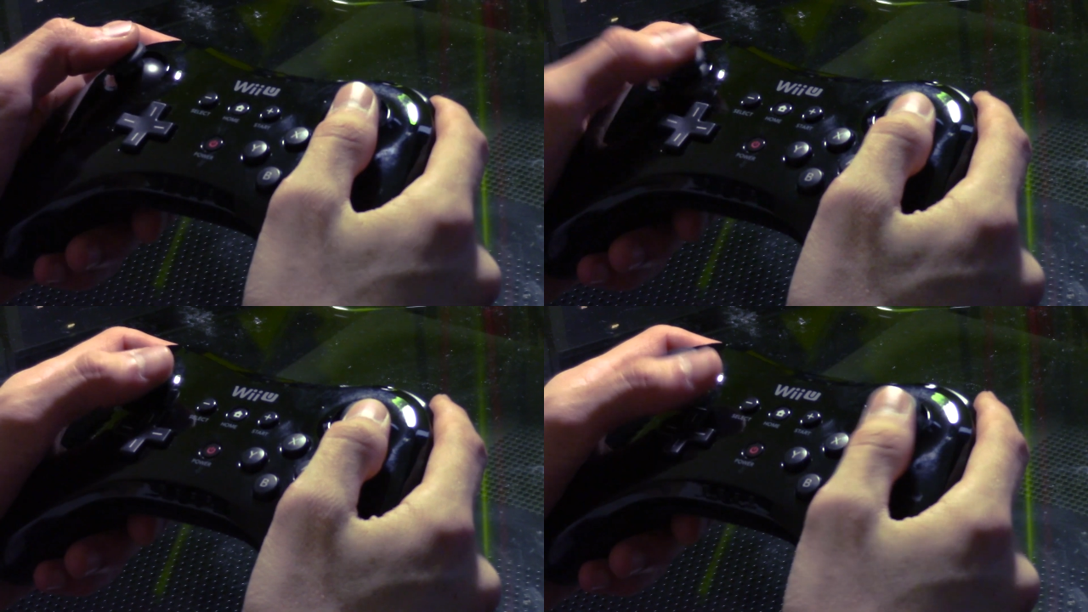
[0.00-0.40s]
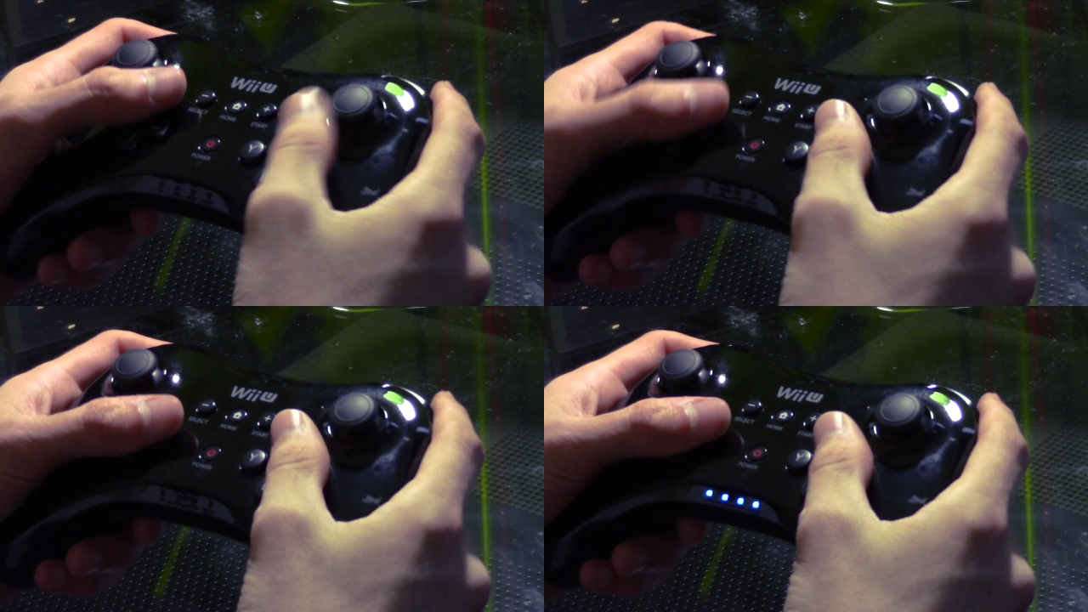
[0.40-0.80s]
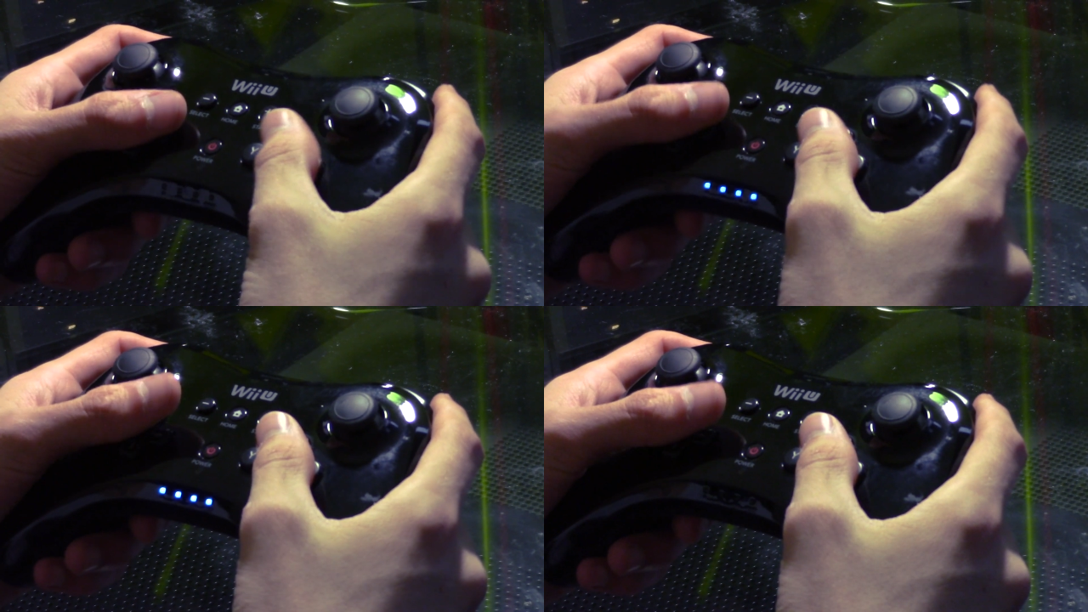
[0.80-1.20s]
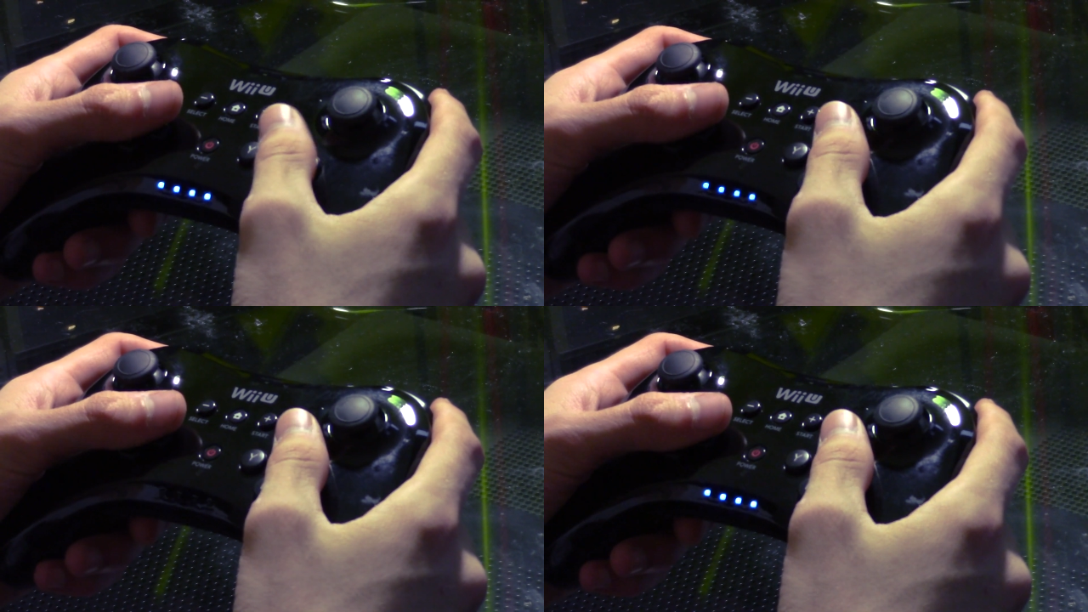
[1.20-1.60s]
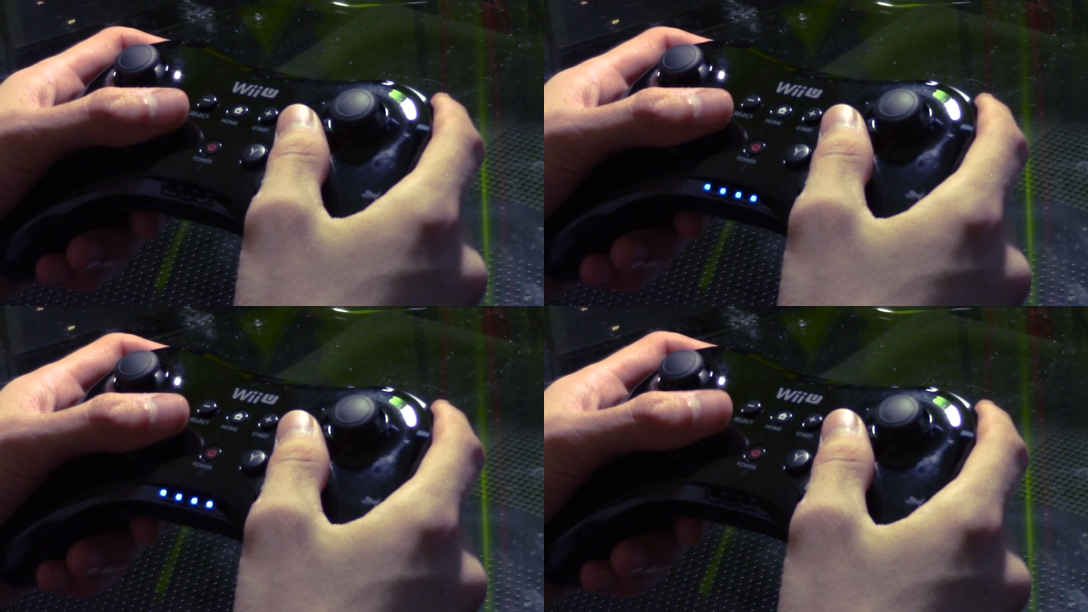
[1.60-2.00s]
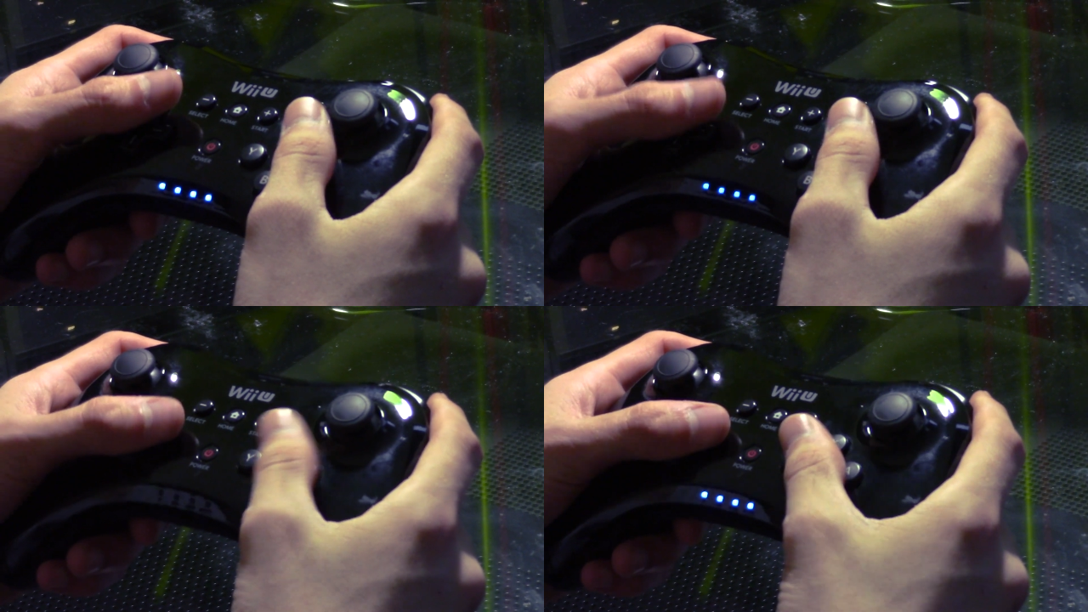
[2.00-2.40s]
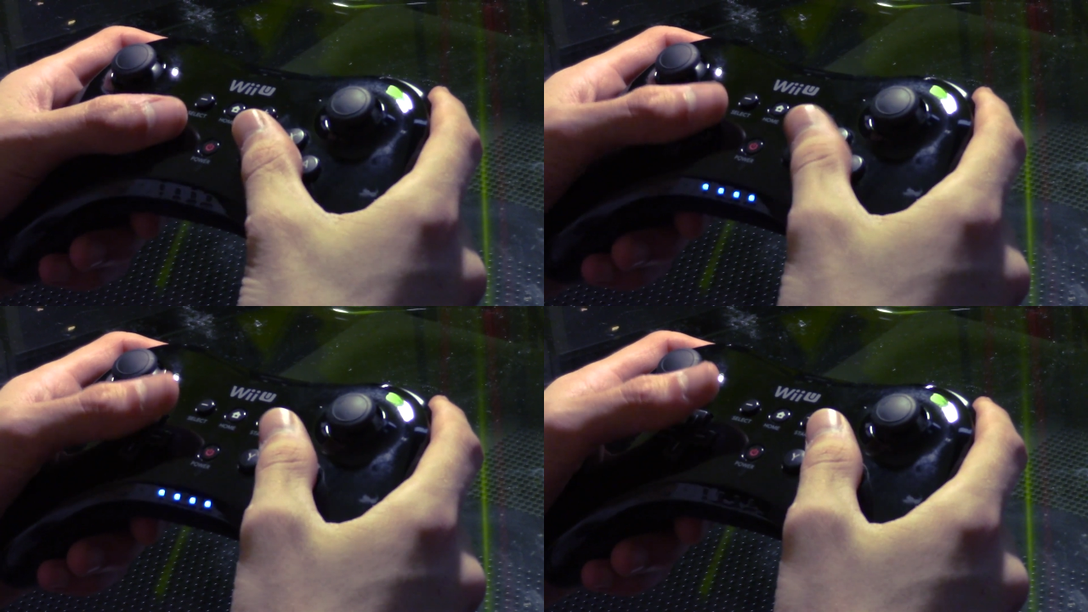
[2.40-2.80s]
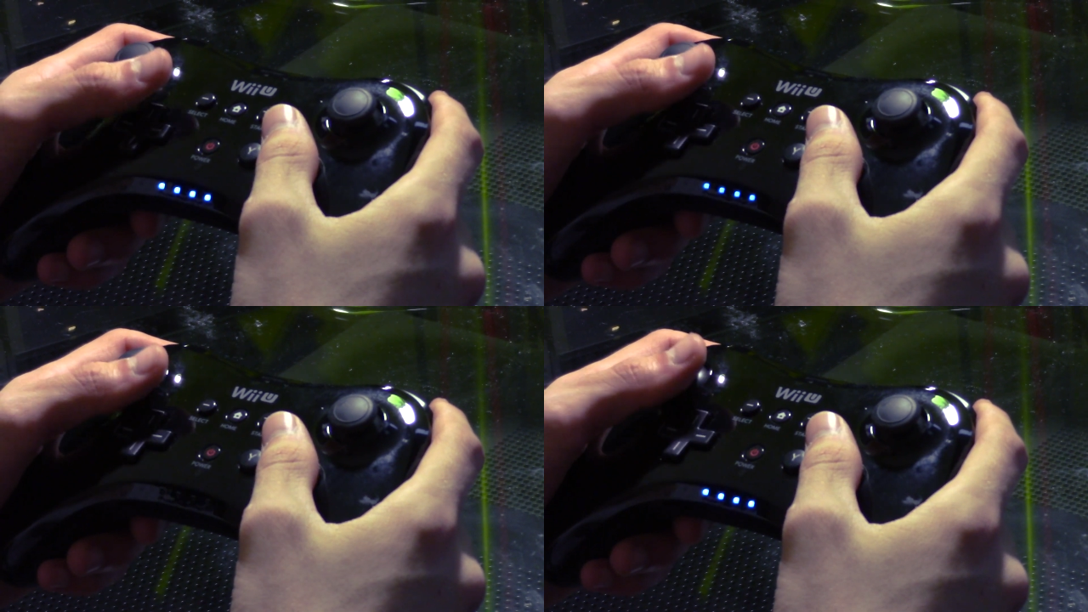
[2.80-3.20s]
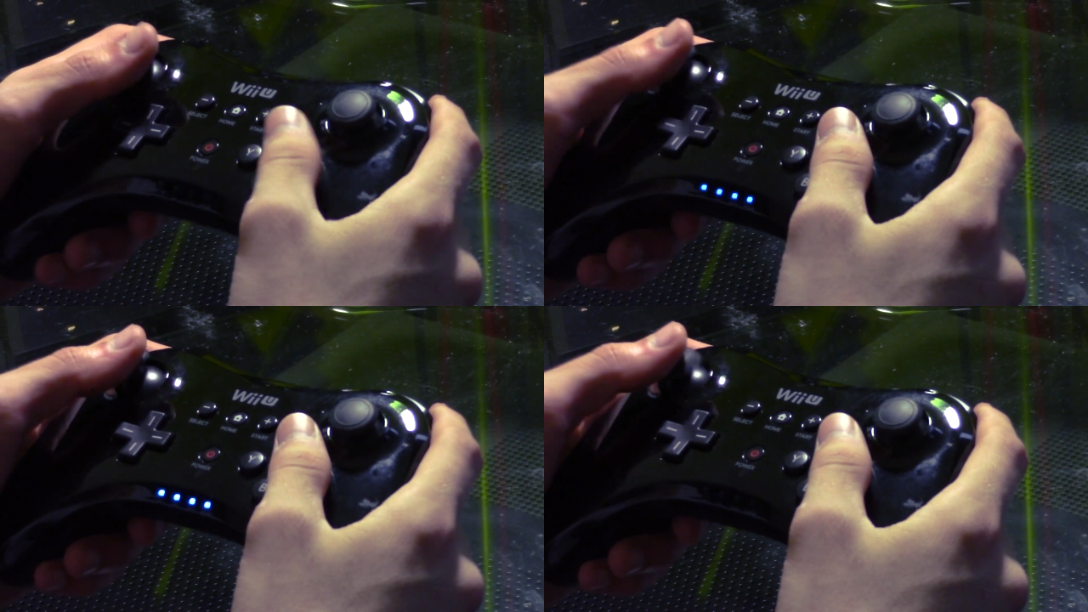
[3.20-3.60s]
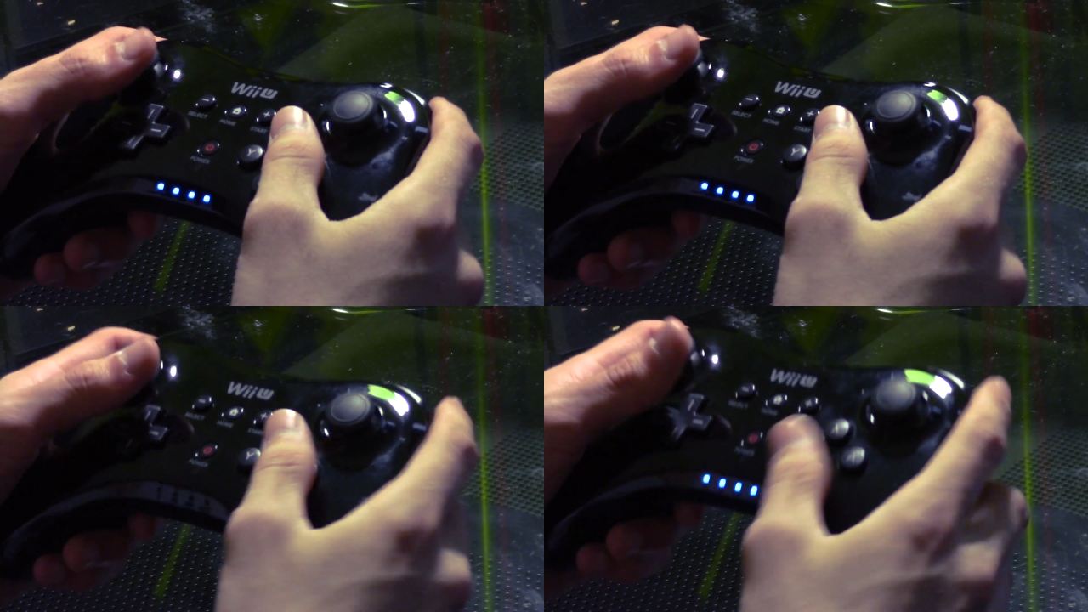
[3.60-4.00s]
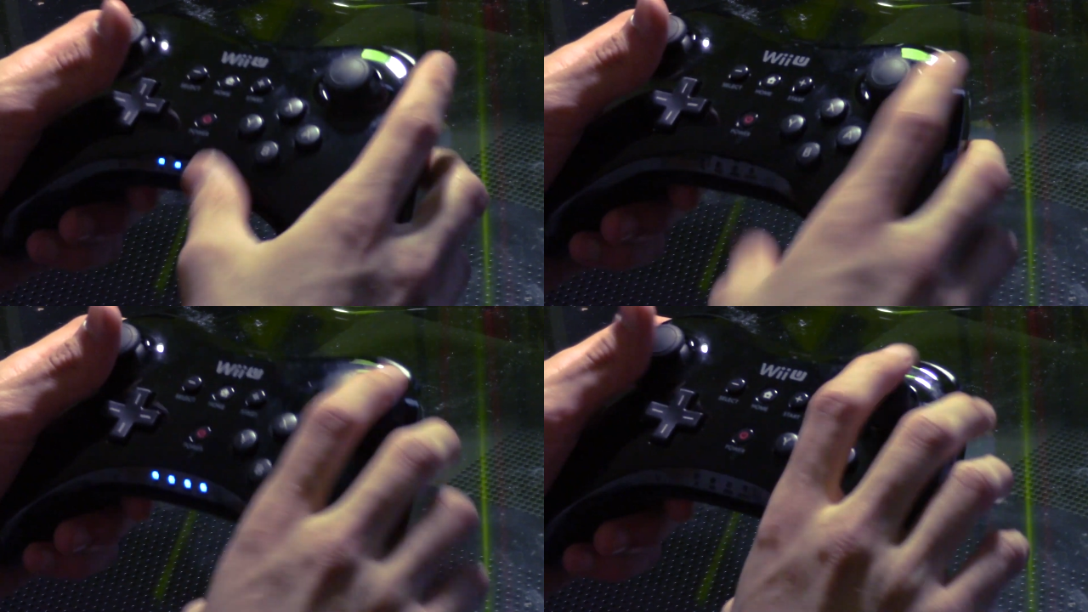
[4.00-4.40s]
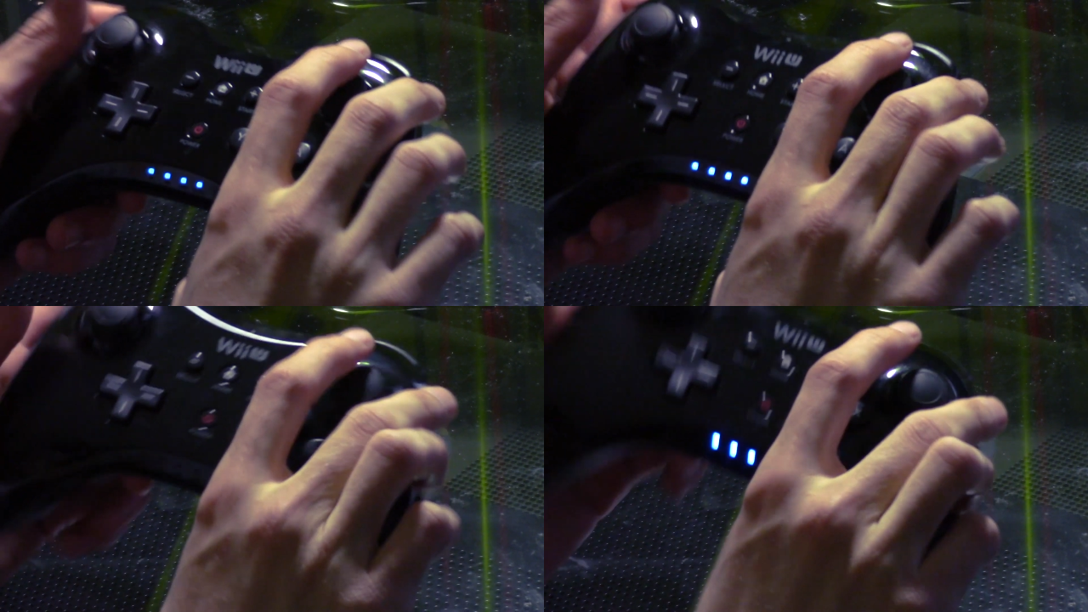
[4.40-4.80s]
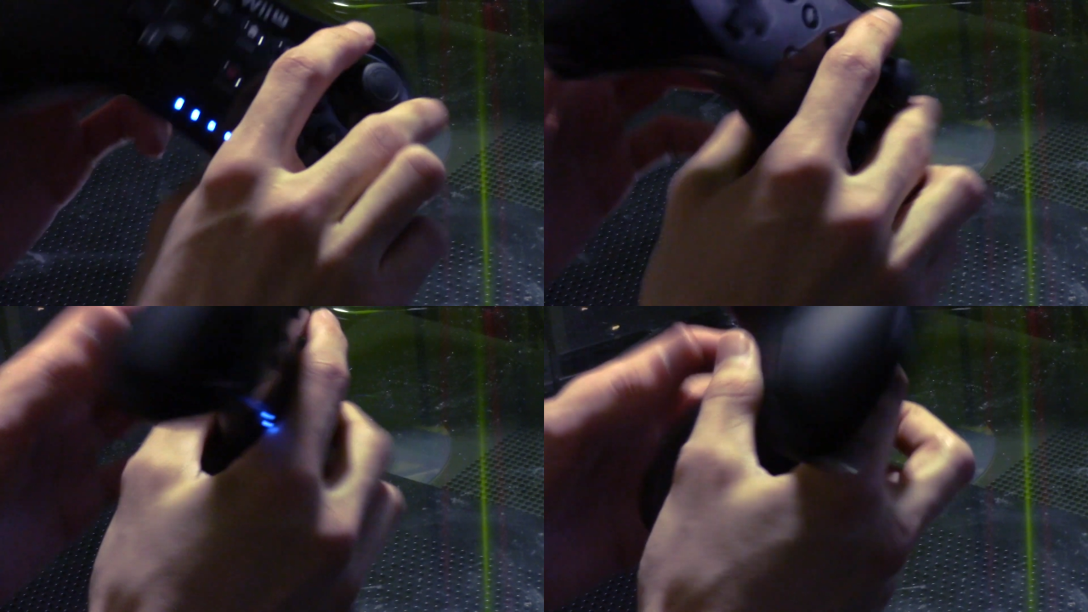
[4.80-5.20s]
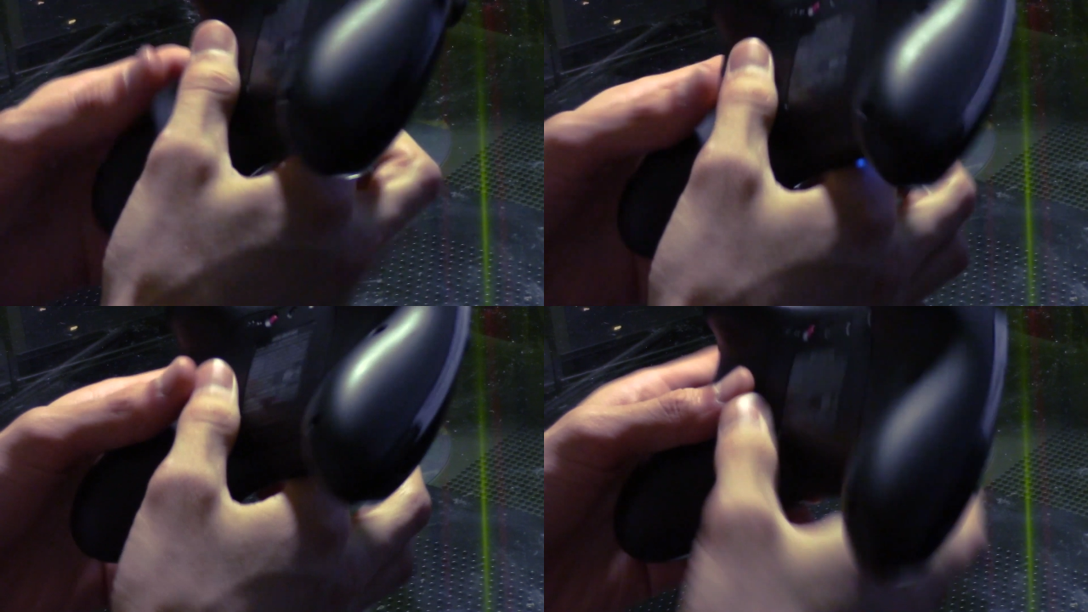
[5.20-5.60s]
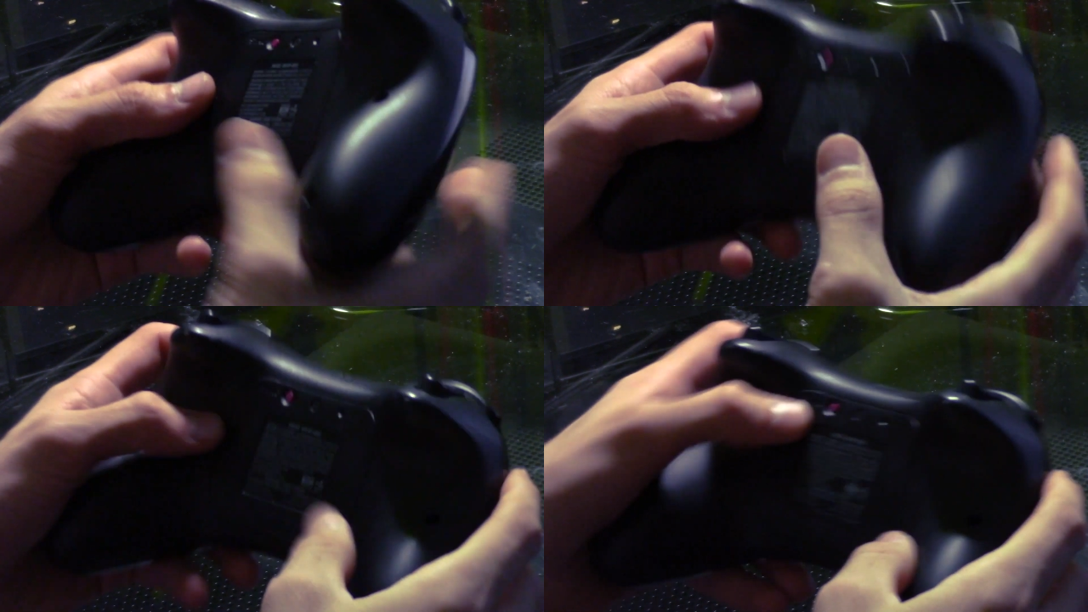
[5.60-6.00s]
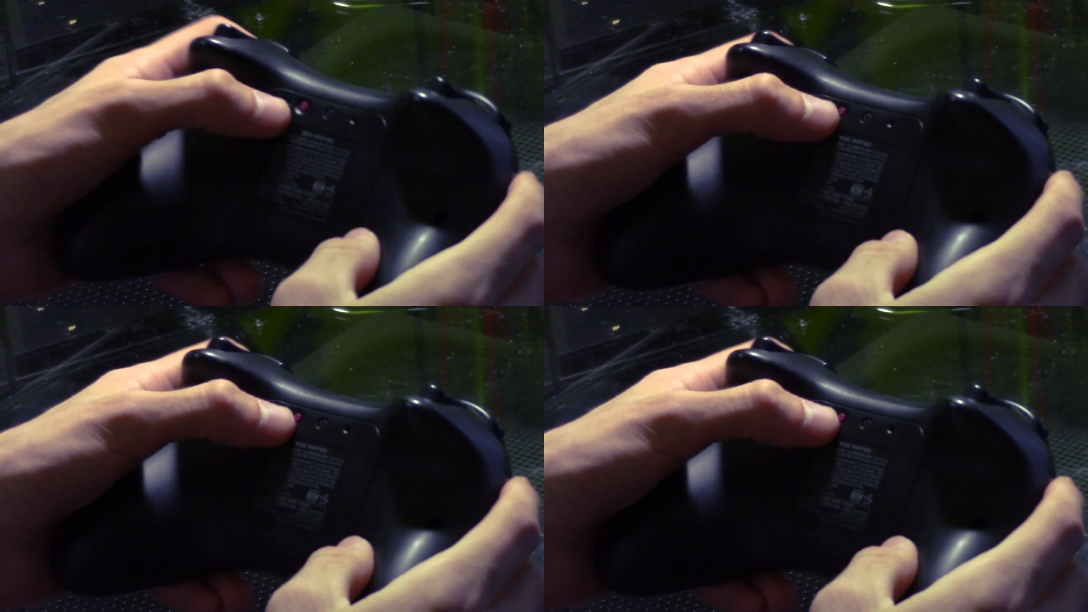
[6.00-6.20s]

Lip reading: [unreadable: no face in view]